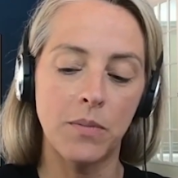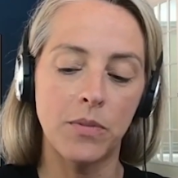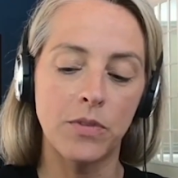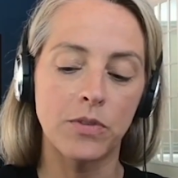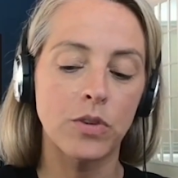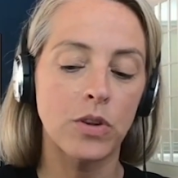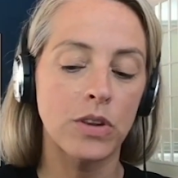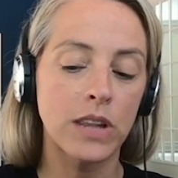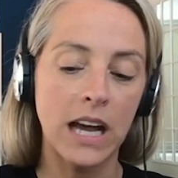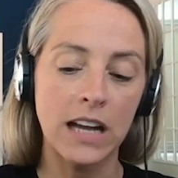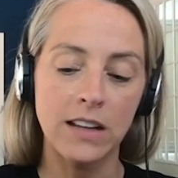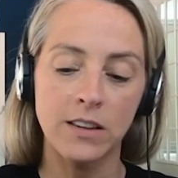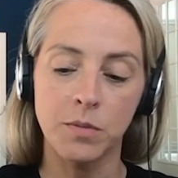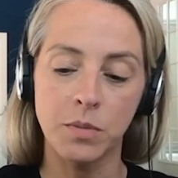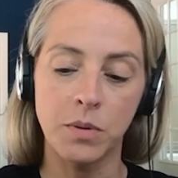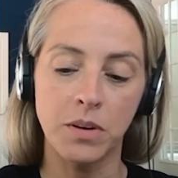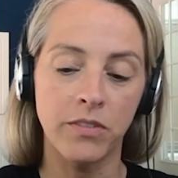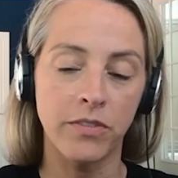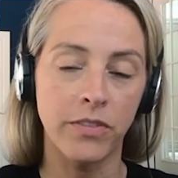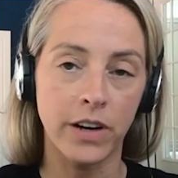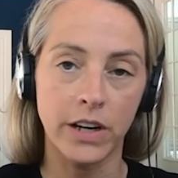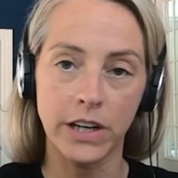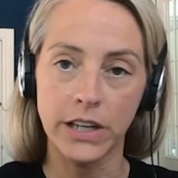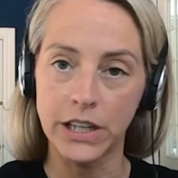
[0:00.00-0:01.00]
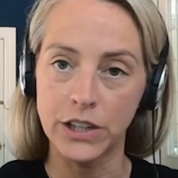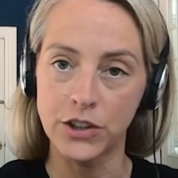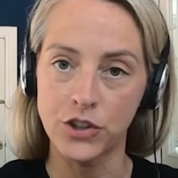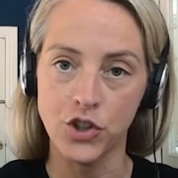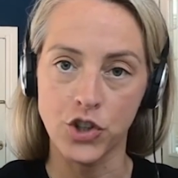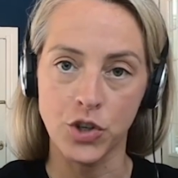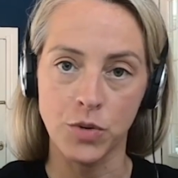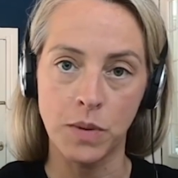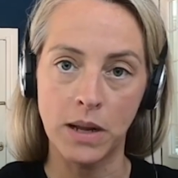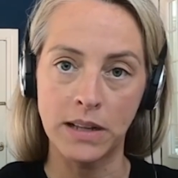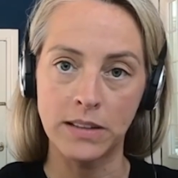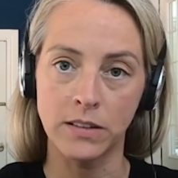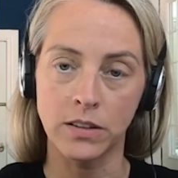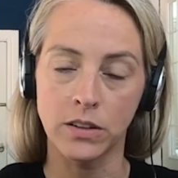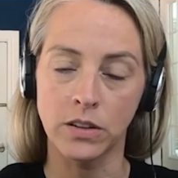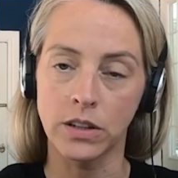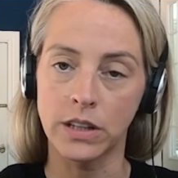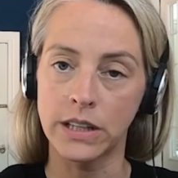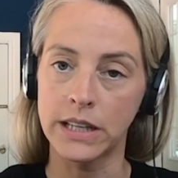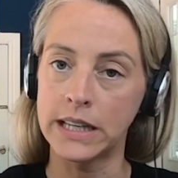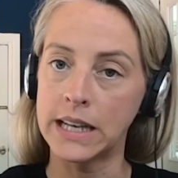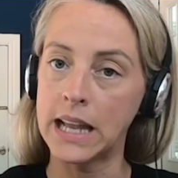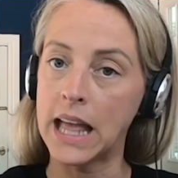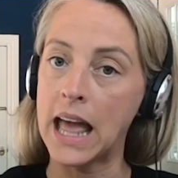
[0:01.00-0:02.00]
So that's been very
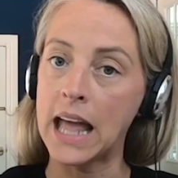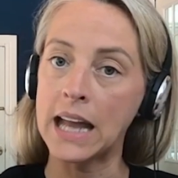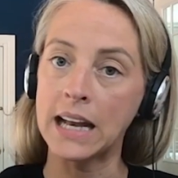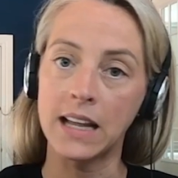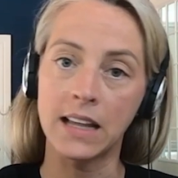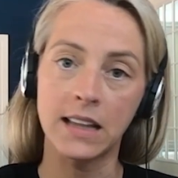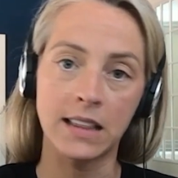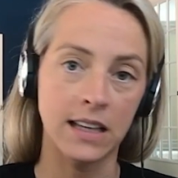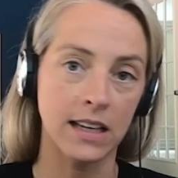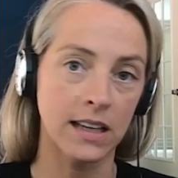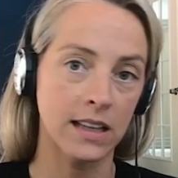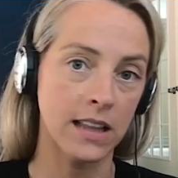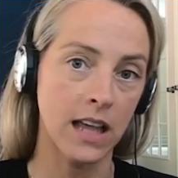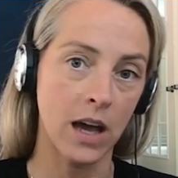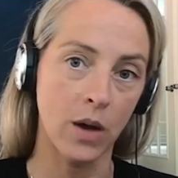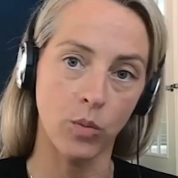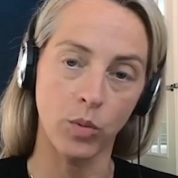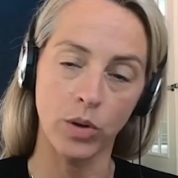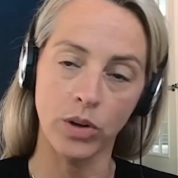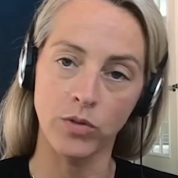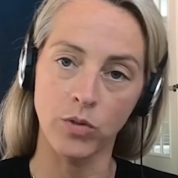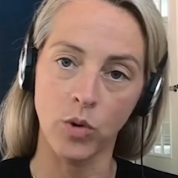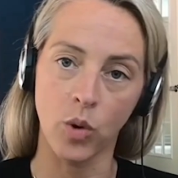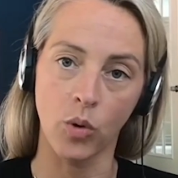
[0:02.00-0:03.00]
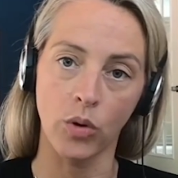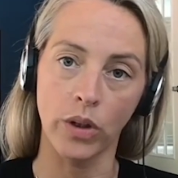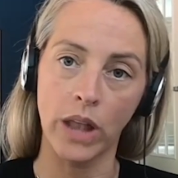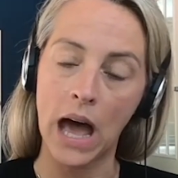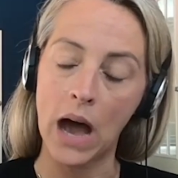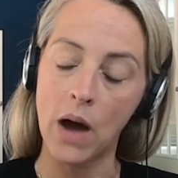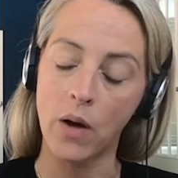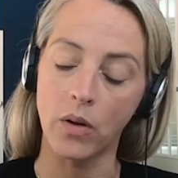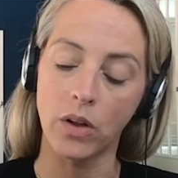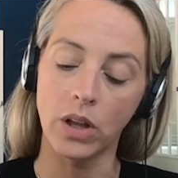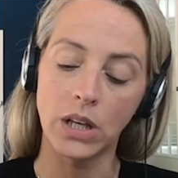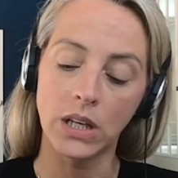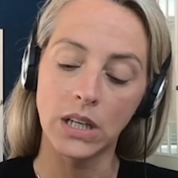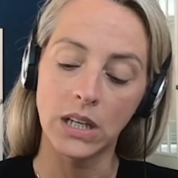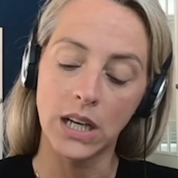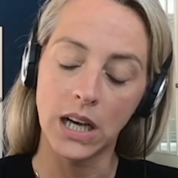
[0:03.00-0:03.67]
instrumental in anything that we roll out.